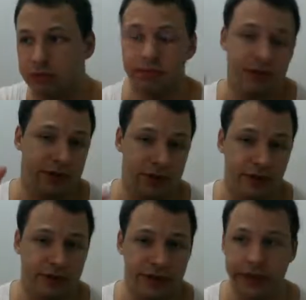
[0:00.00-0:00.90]
but the
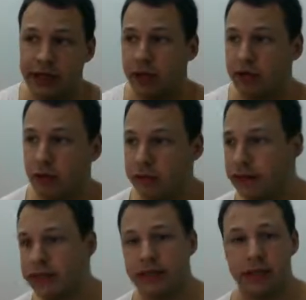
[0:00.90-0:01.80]
servers are down,
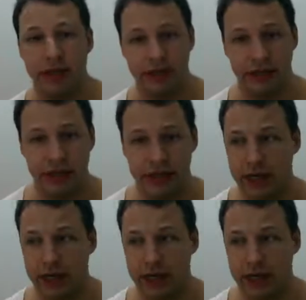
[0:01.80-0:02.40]
obviously nothing in